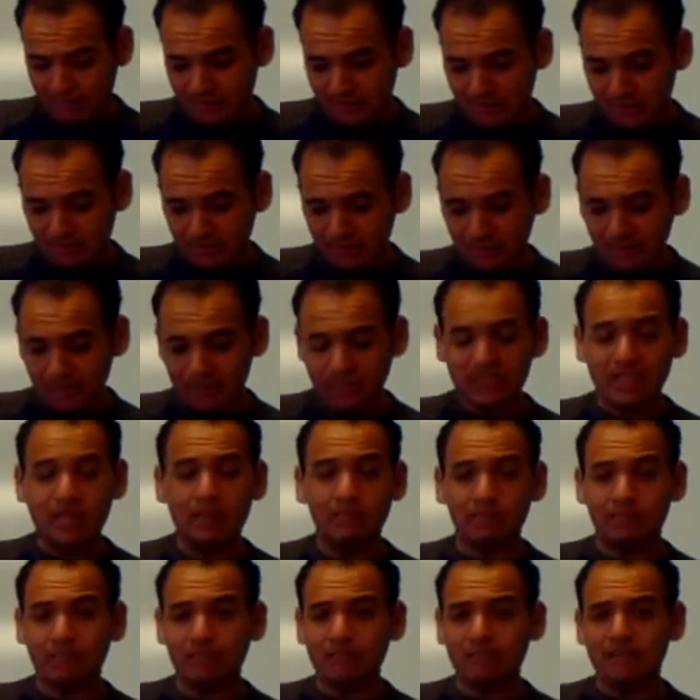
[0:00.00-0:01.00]
discussing
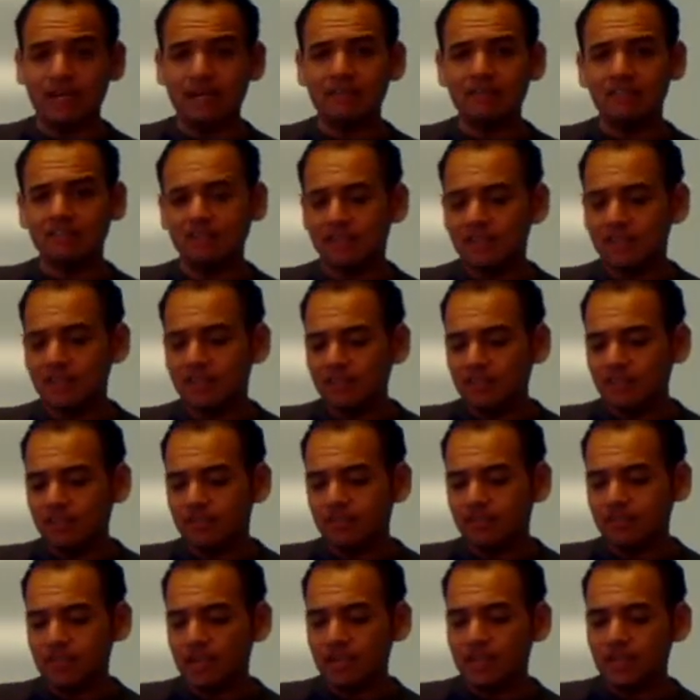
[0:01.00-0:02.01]
Chapter 5,
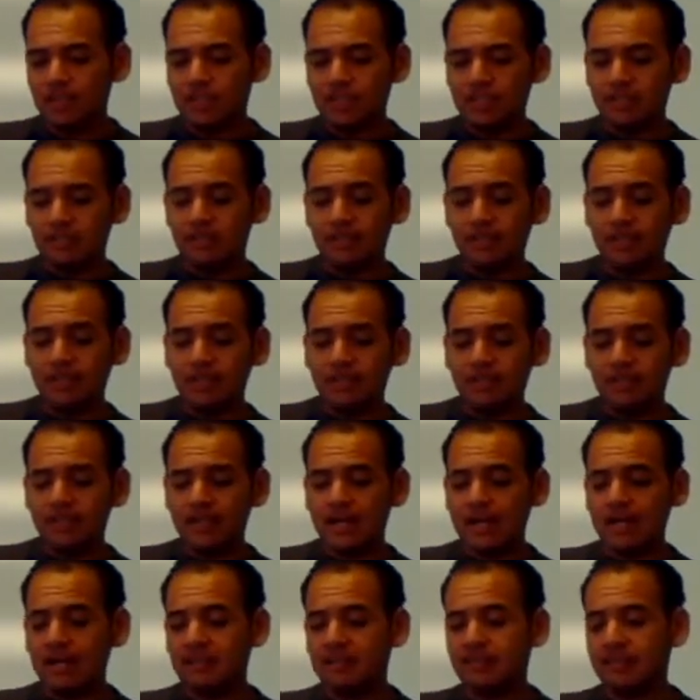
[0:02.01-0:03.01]
Strategies and
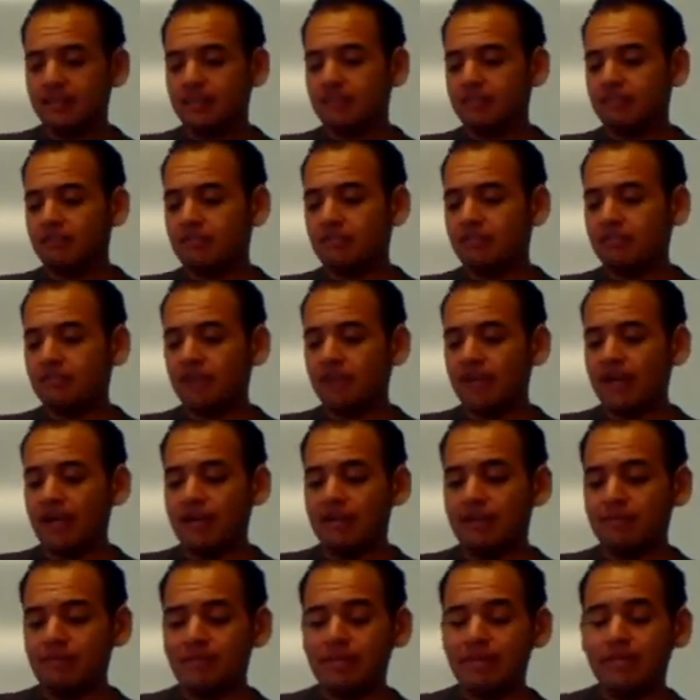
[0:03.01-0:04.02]
Tactics for
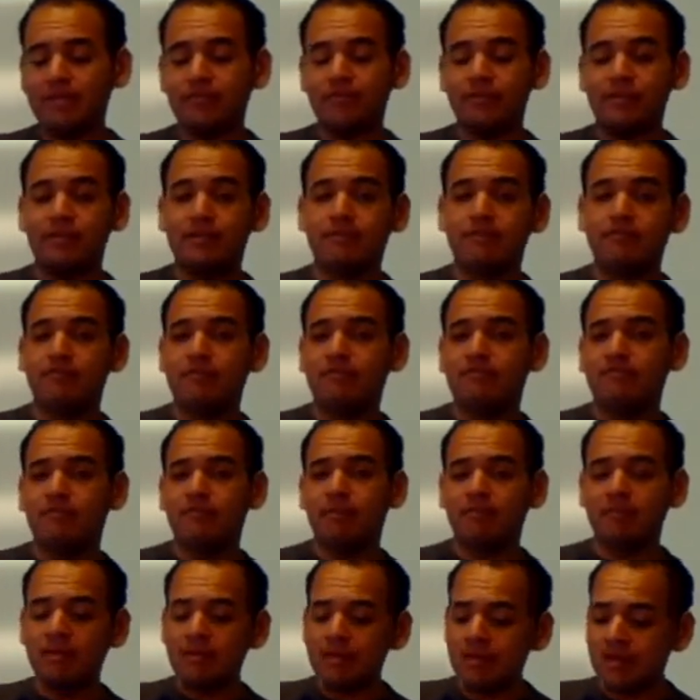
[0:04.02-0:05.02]
Administrative
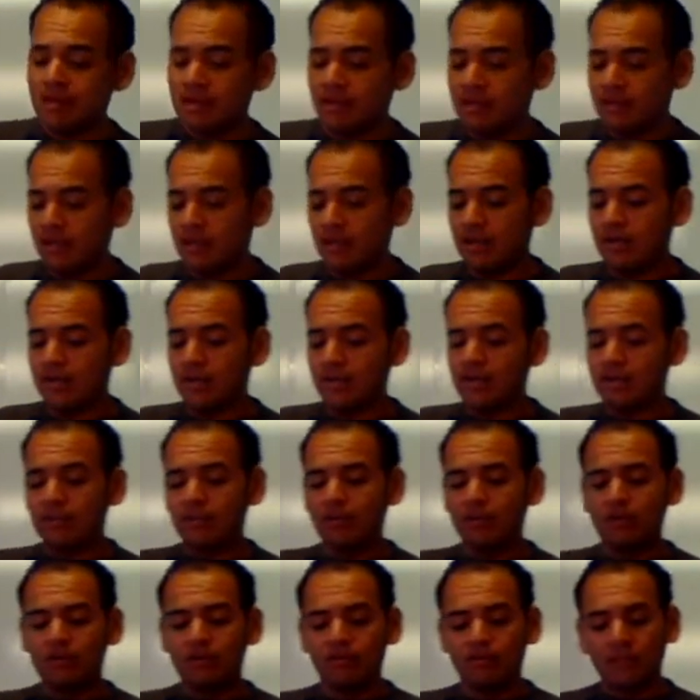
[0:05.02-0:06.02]
Reform. Okay,
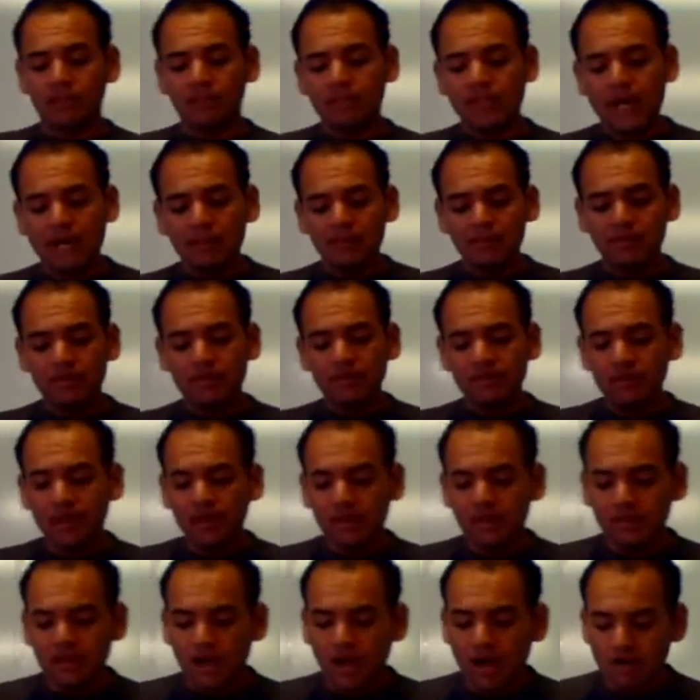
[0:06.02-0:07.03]
so the chapter
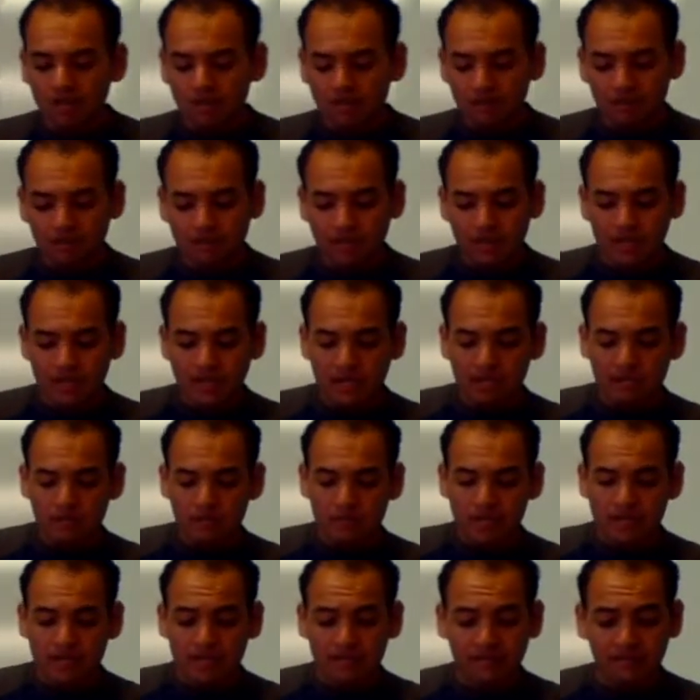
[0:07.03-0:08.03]
starts off
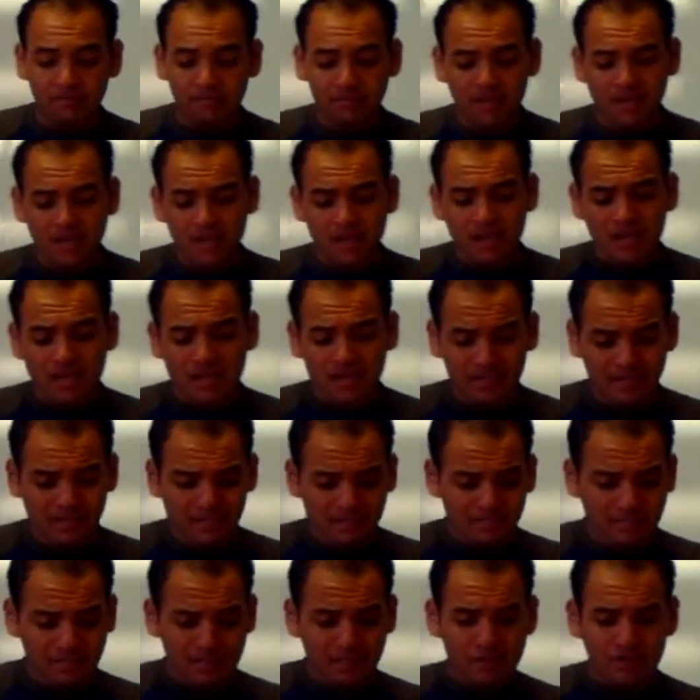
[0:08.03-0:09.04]
with, in the
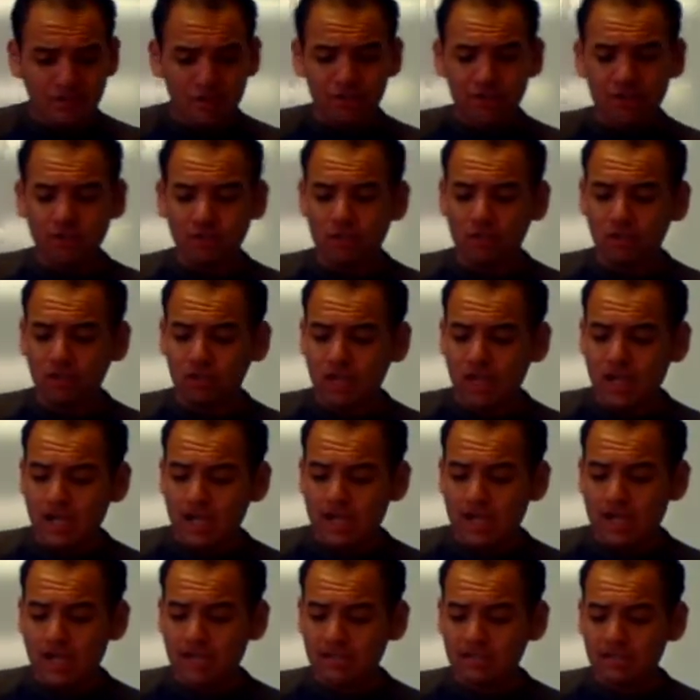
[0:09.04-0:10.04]
administration world,
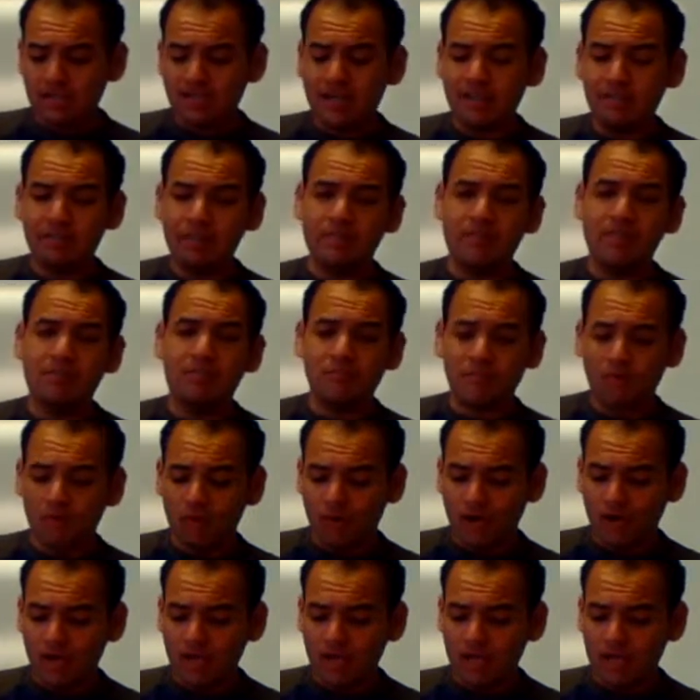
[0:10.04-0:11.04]
nothing has become
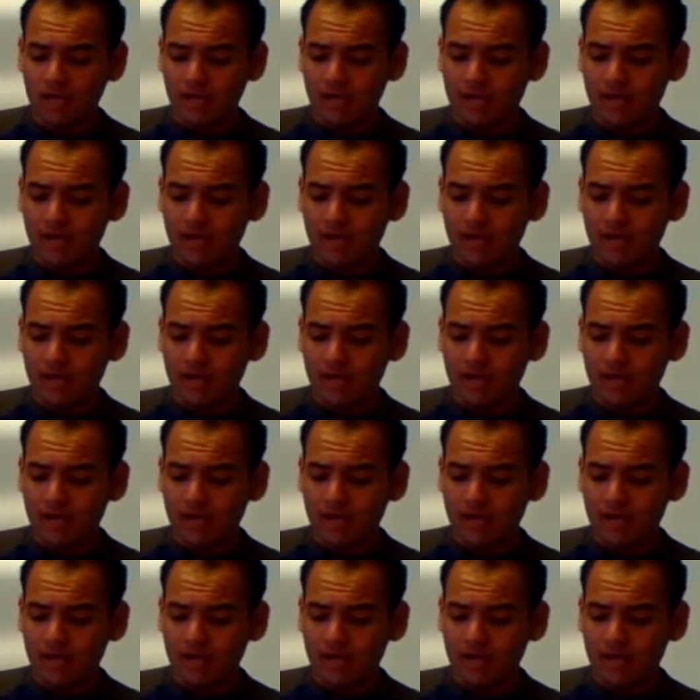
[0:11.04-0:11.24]
more